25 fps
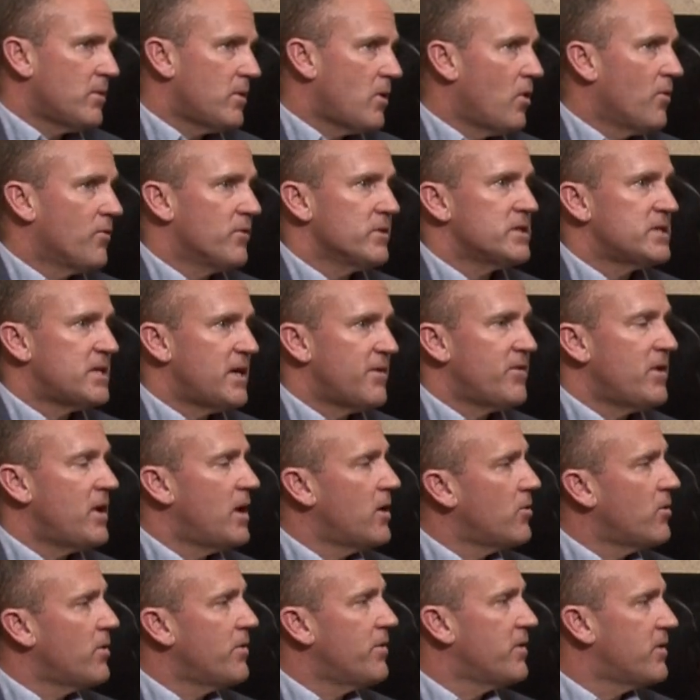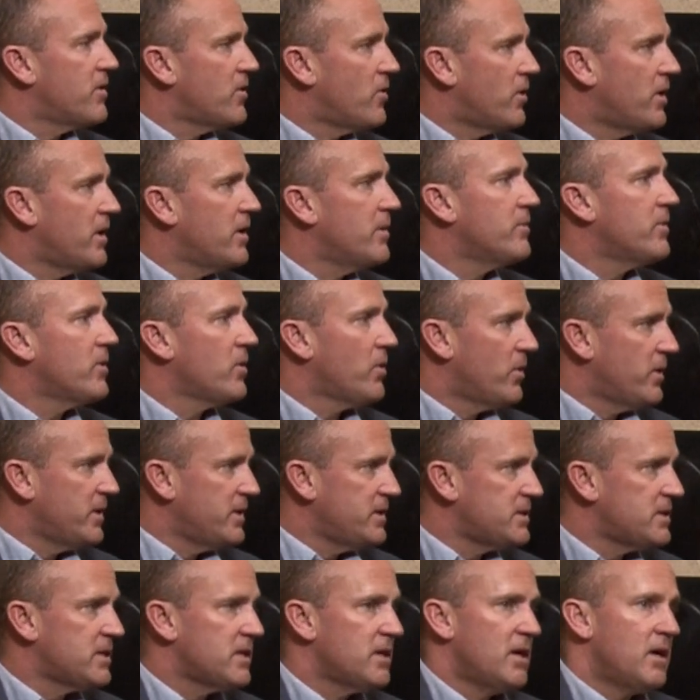Over 730
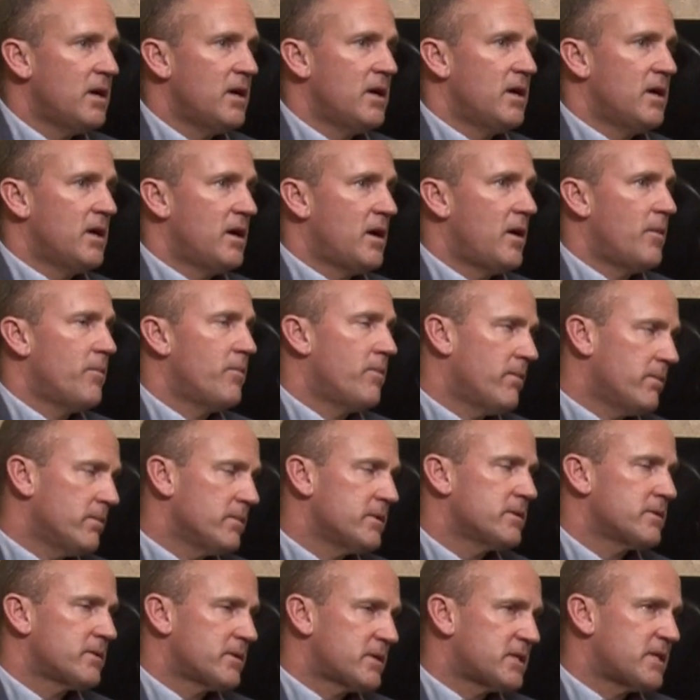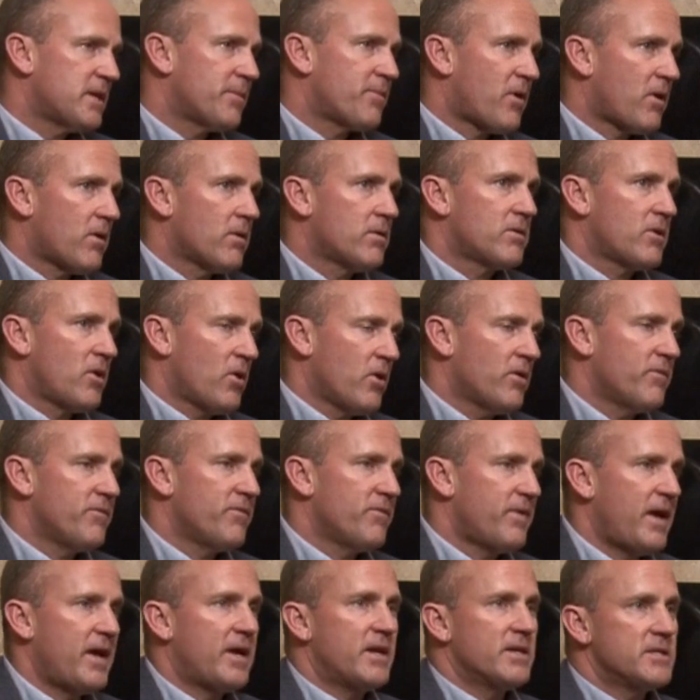employees, except our current
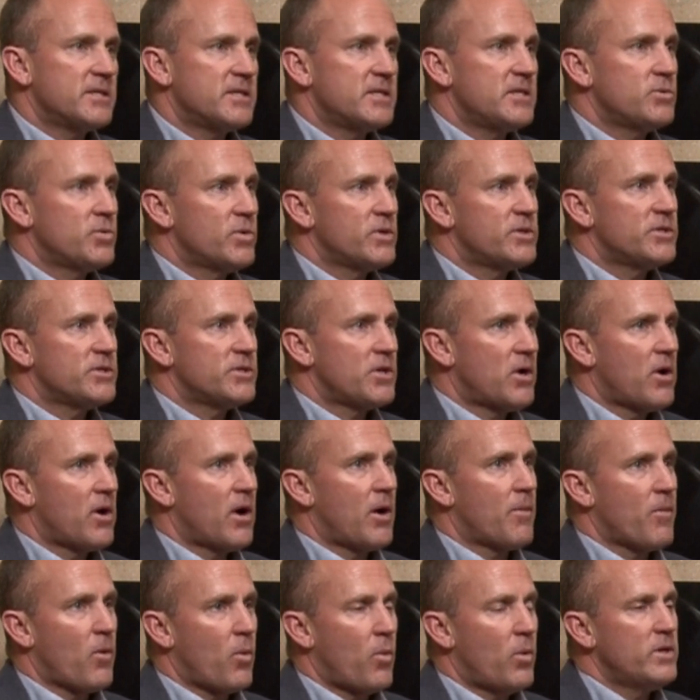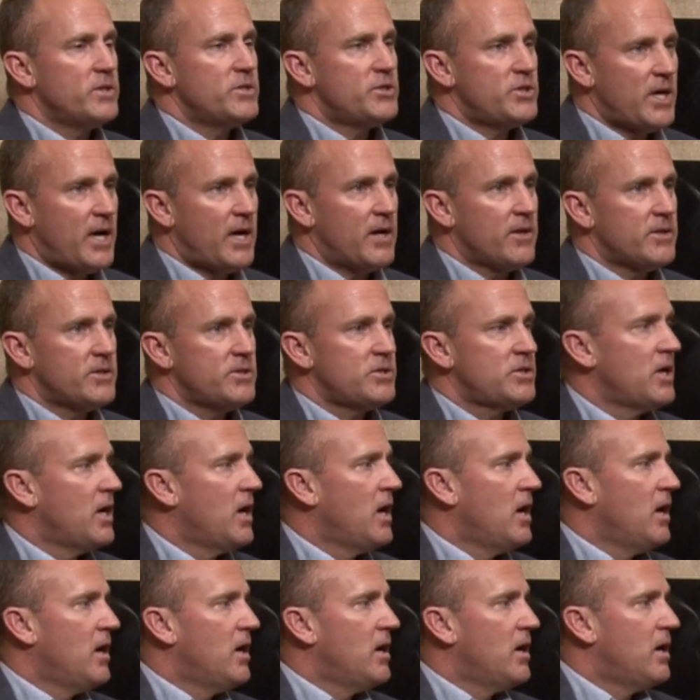vacancies, which is our number one challenge,
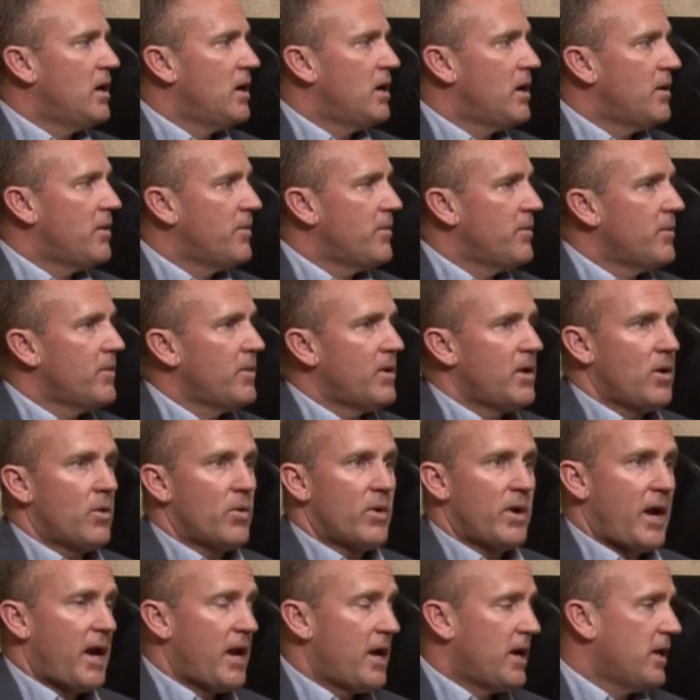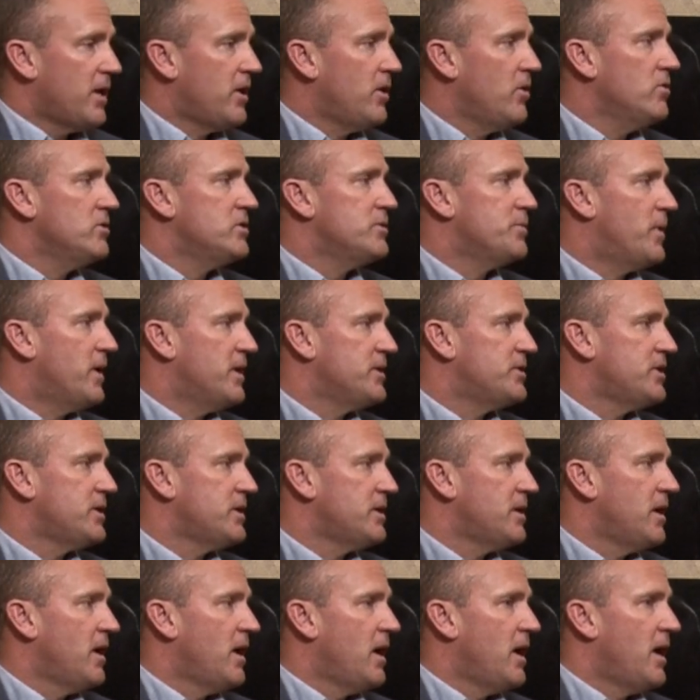and a huge budget.